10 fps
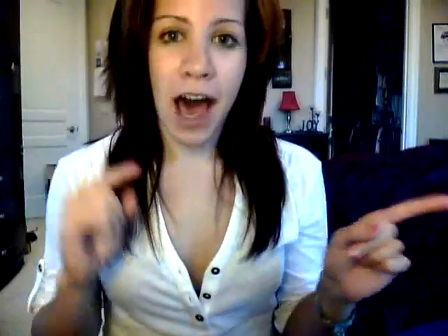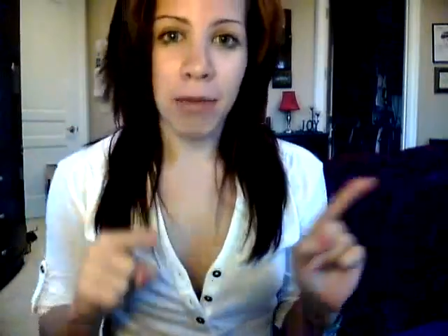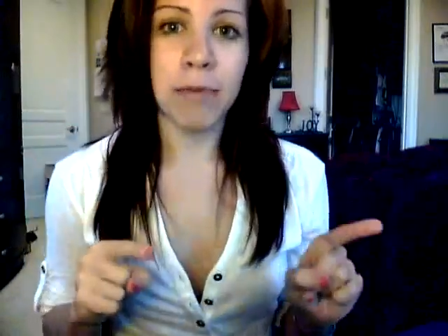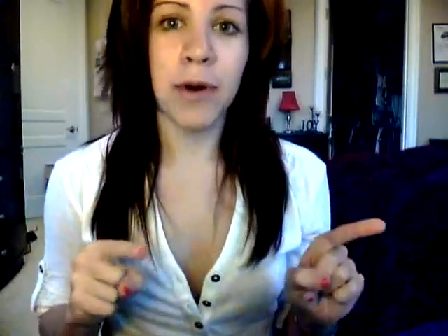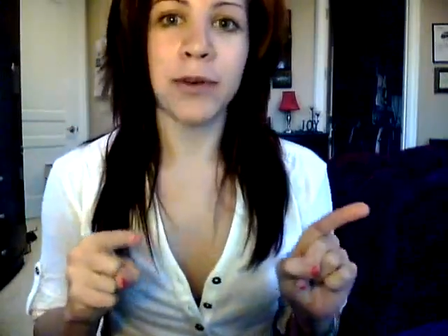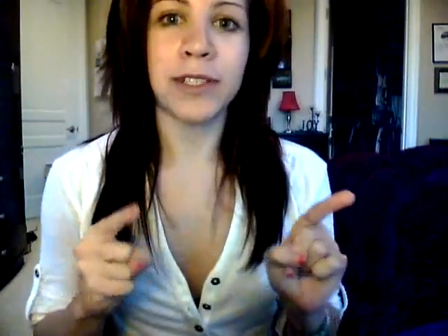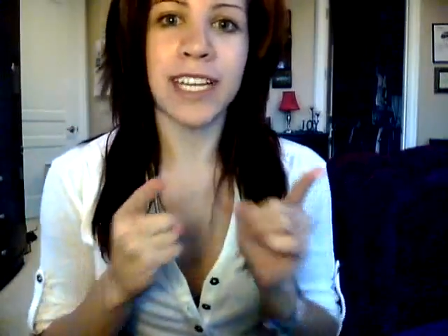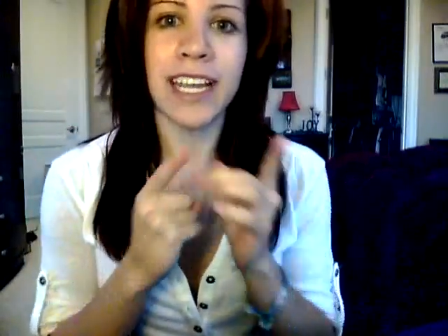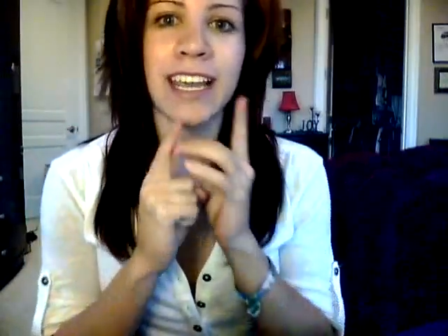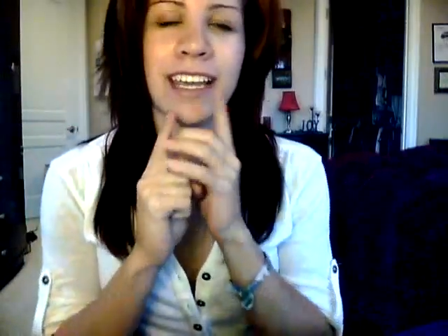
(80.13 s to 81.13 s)
I'll be
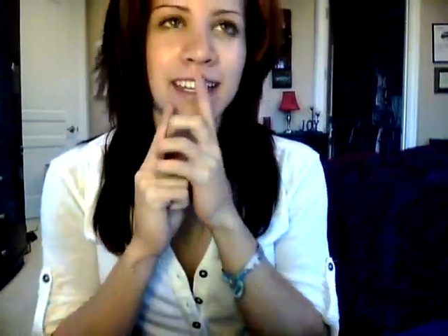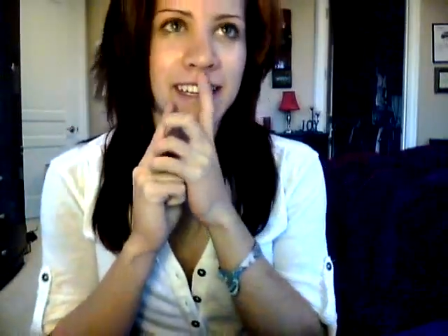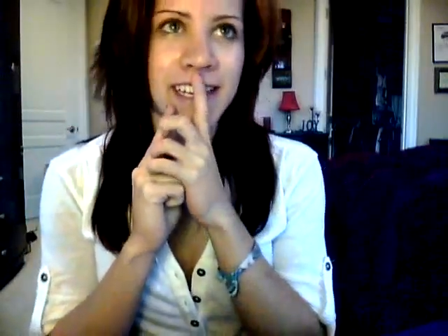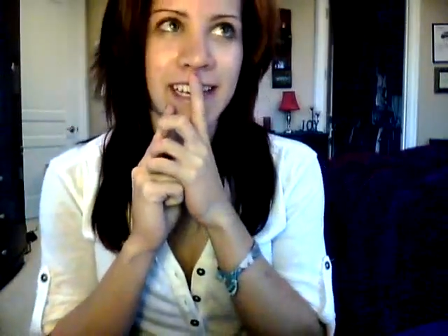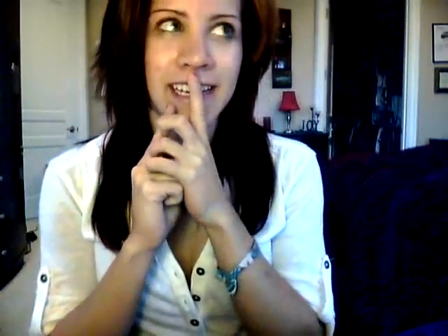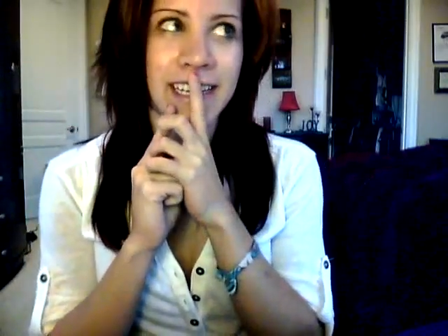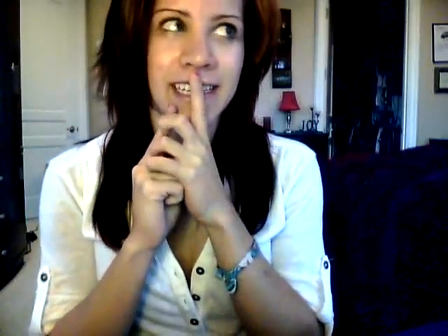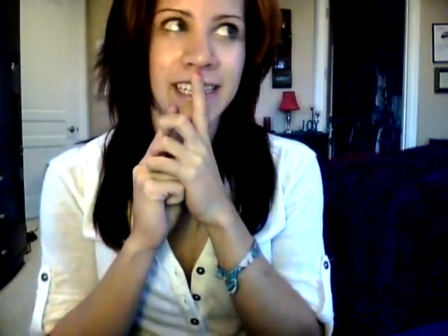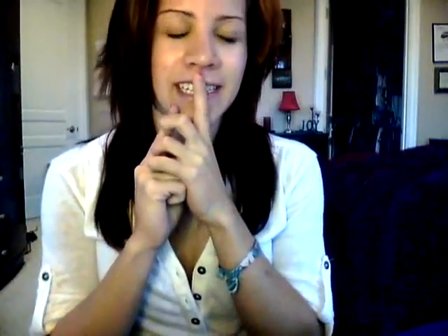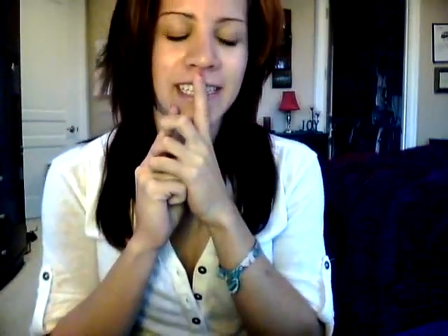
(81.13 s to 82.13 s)
posting it
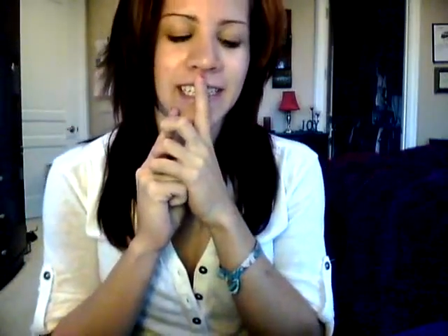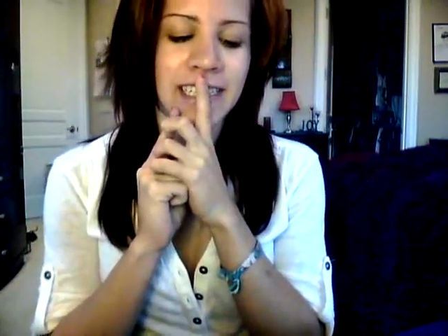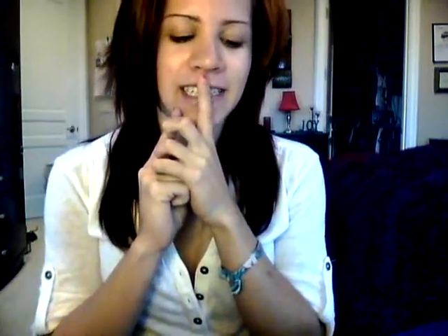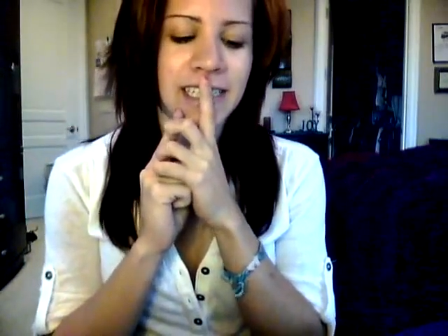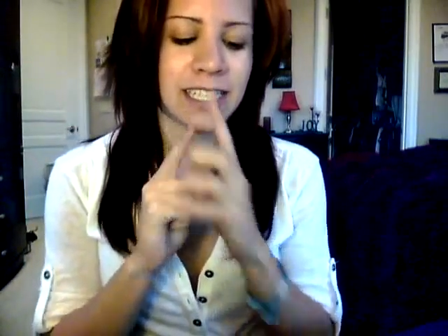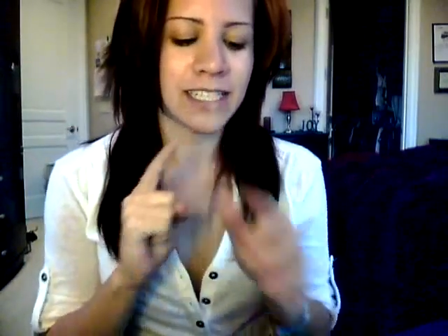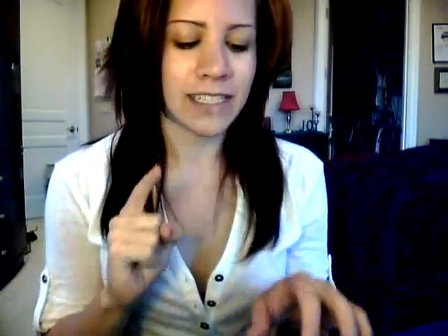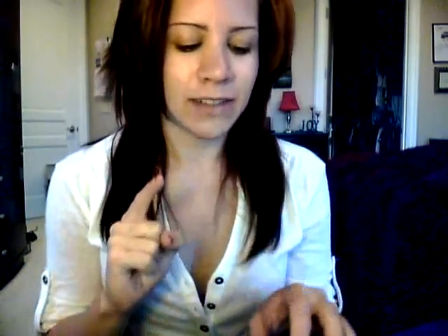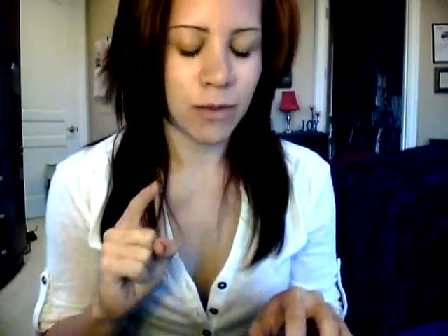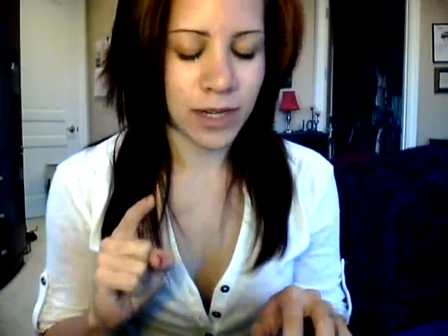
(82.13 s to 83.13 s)
in...
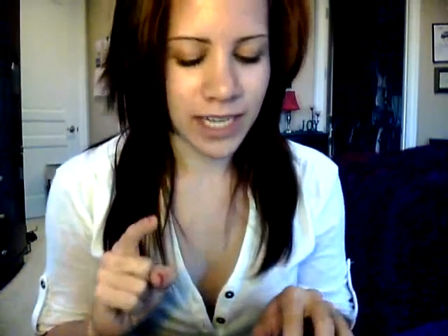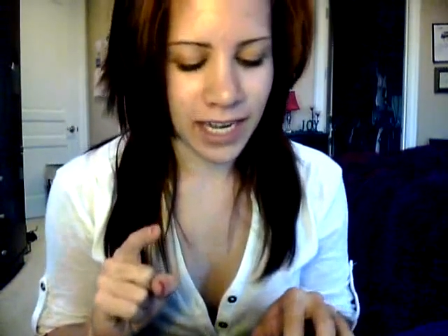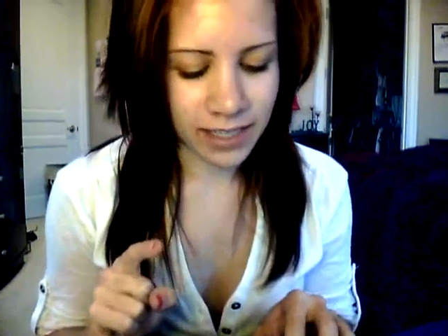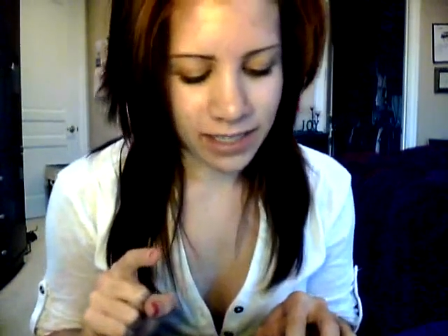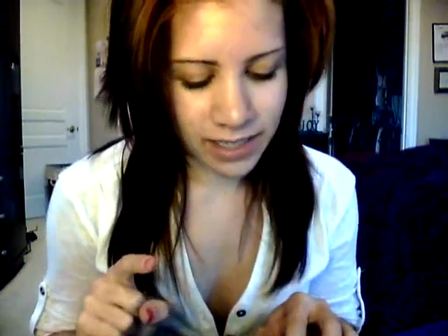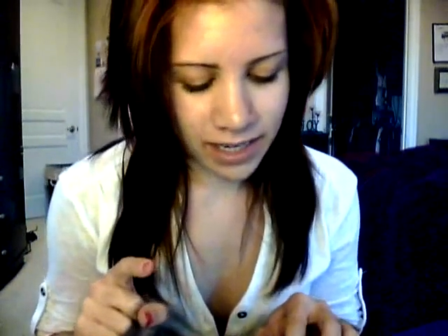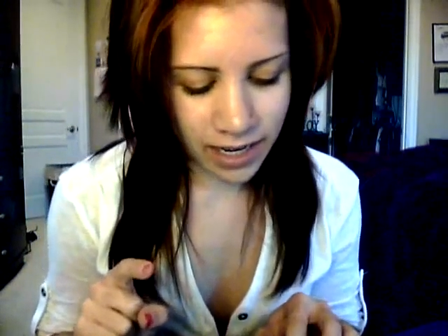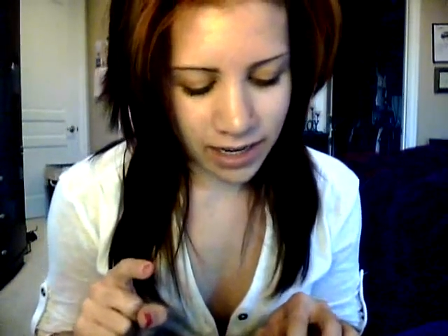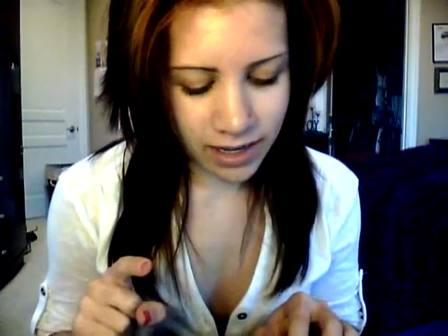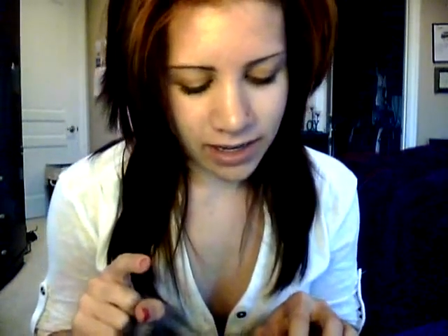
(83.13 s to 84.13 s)
what day is it
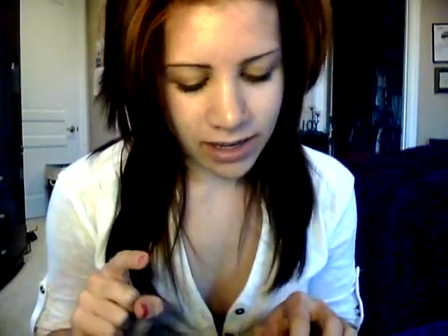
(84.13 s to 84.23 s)
today?